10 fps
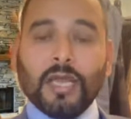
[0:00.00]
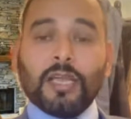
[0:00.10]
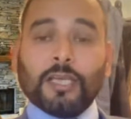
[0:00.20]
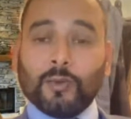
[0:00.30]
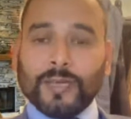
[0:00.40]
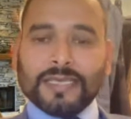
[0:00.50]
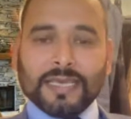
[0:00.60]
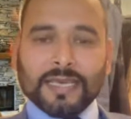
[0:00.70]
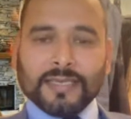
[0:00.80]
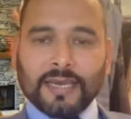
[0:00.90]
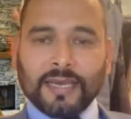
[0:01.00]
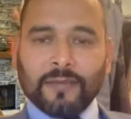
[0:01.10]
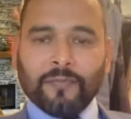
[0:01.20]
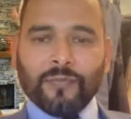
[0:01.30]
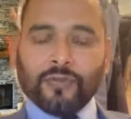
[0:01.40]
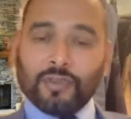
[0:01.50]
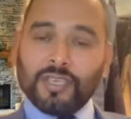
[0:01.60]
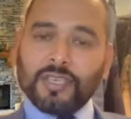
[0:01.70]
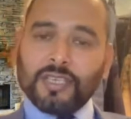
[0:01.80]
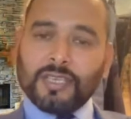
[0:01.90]
you can seek asylum. So
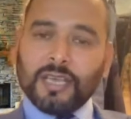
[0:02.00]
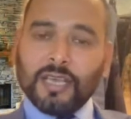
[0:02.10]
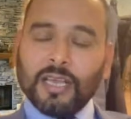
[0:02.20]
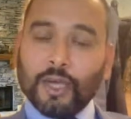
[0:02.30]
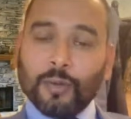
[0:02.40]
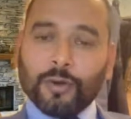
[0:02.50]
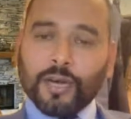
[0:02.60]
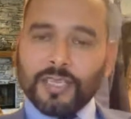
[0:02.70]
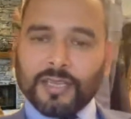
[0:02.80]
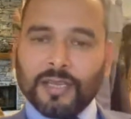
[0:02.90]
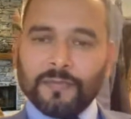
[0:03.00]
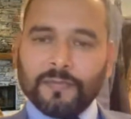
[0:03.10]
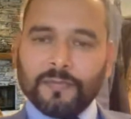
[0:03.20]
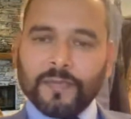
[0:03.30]
this is human rights claim.